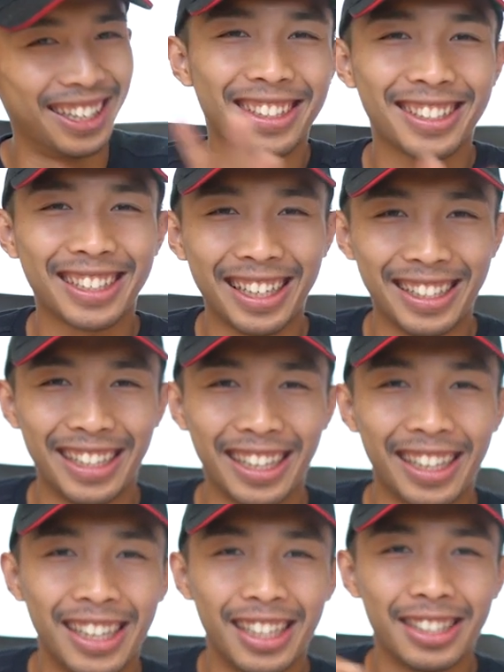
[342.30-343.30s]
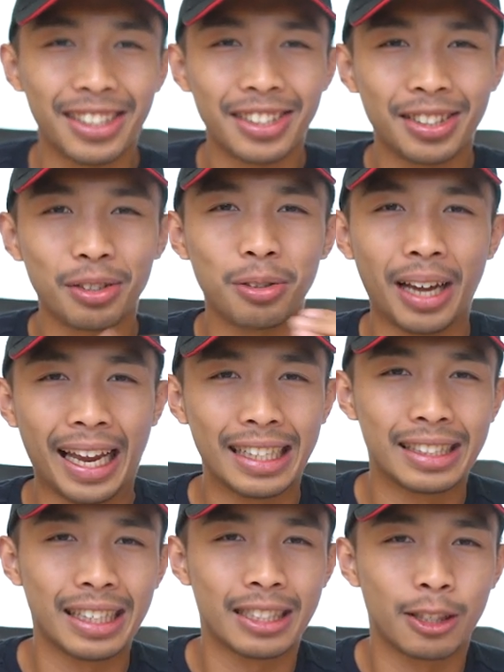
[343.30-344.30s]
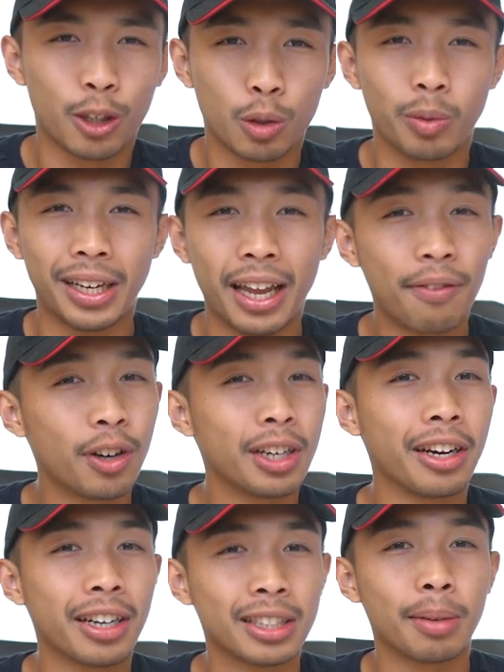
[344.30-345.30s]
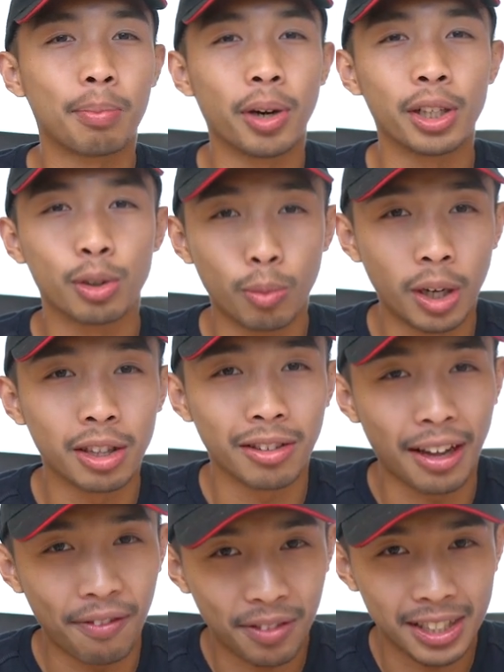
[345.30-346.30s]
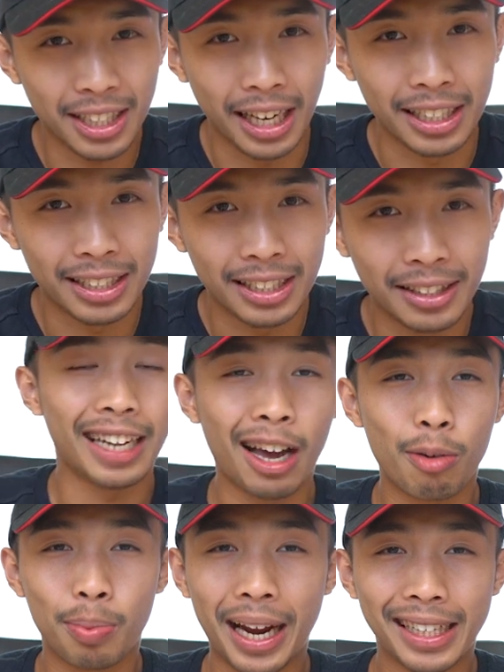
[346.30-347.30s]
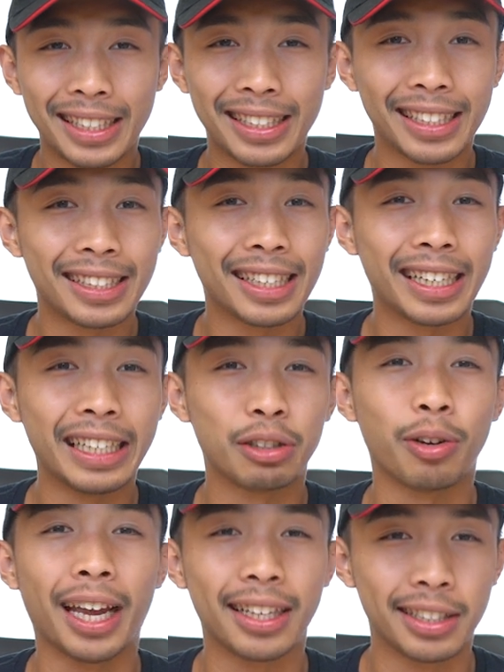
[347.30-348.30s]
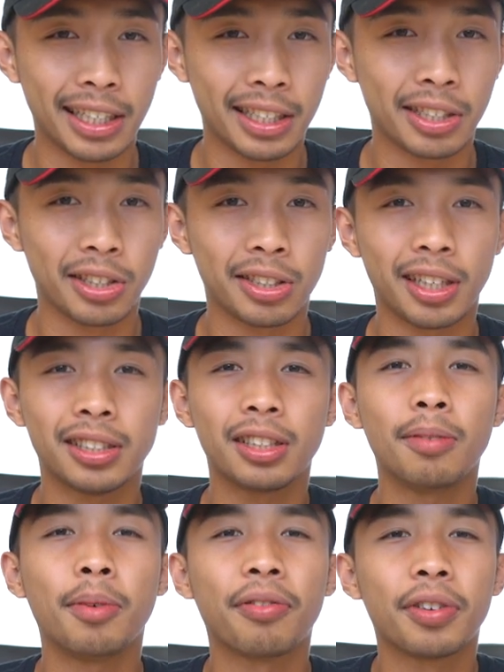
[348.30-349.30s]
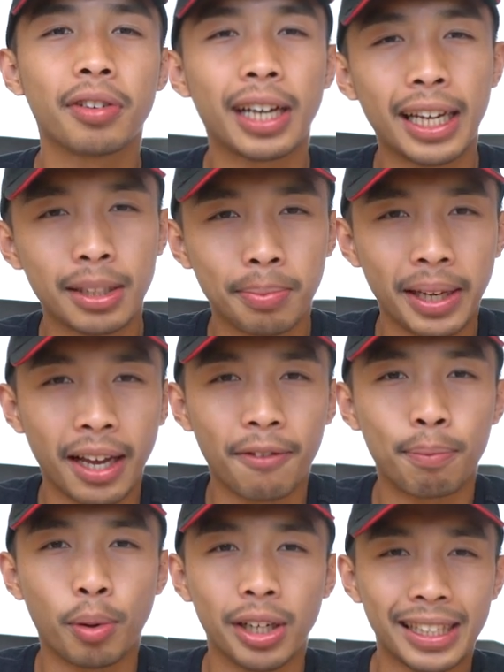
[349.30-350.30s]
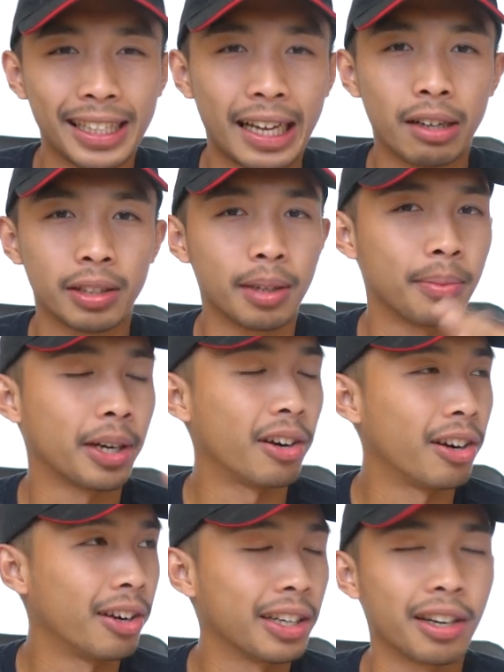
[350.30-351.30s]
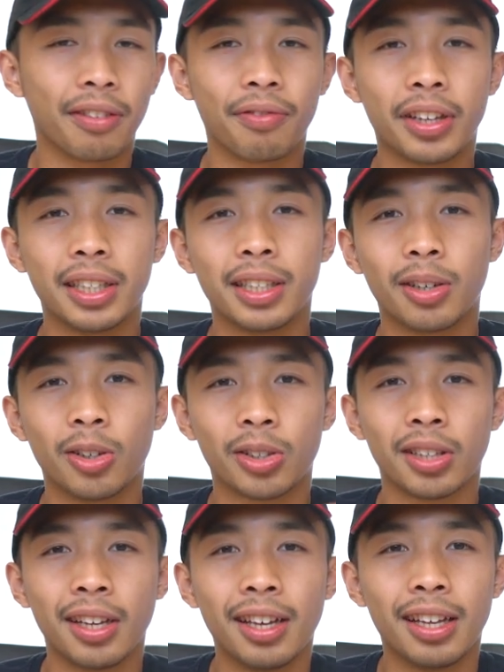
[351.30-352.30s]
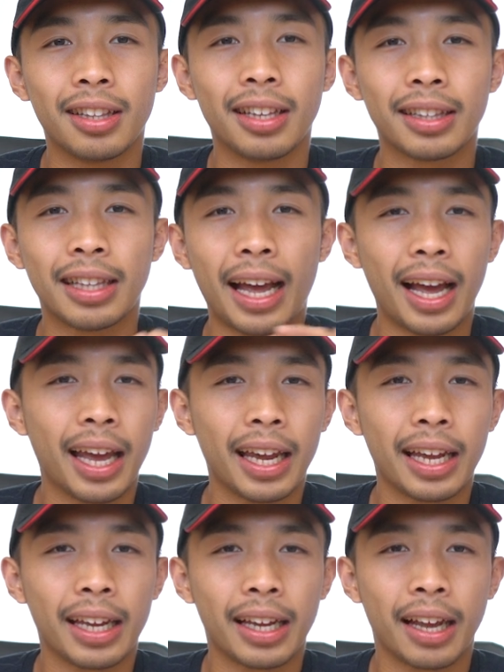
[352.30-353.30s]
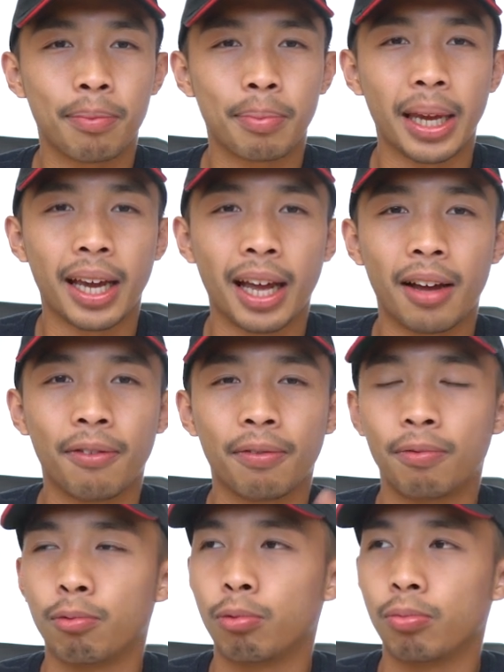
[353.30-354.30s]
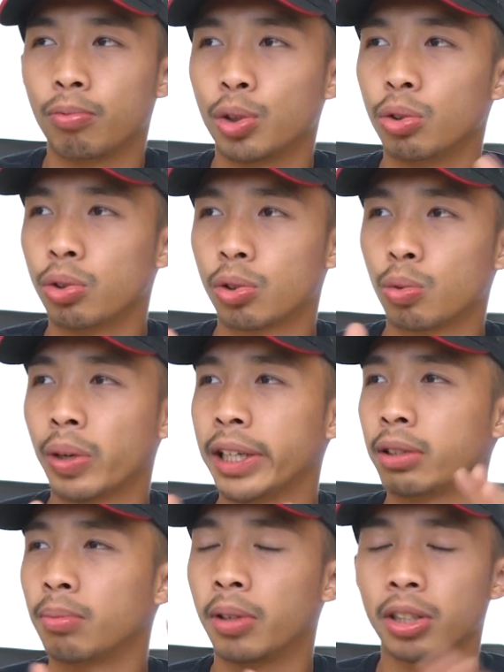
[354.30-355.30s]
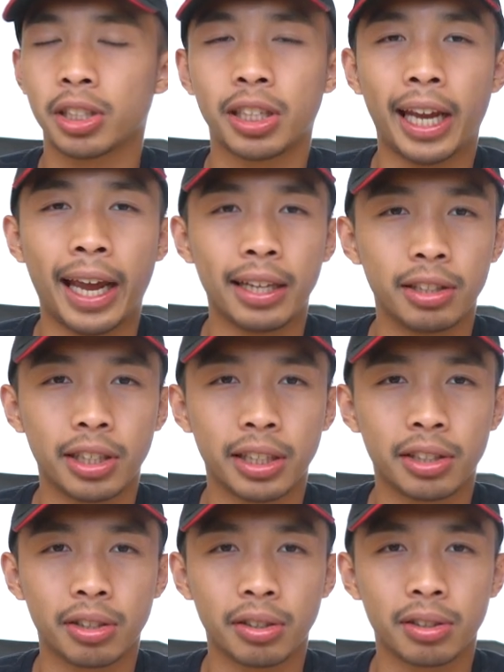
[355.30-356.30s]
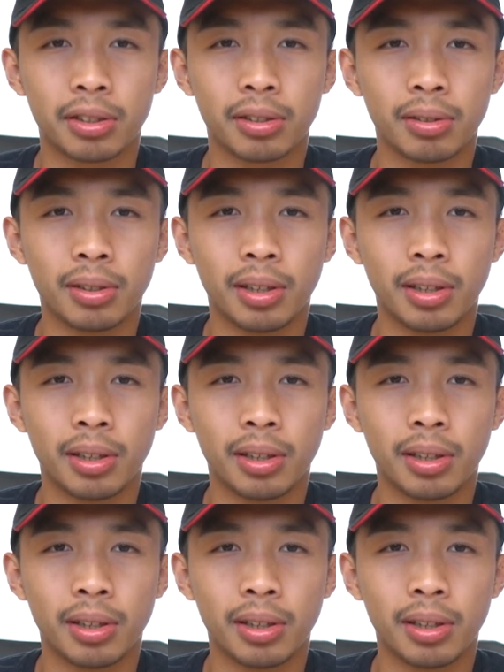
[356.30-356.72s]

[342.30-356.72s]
Just kidding. Just do hand gestures whenever there is a point you want to emphasize. Now, practice is the key to hand gestures. As some of you guys may have pointed out in my earlier videos, that I may have used way too much hand gestures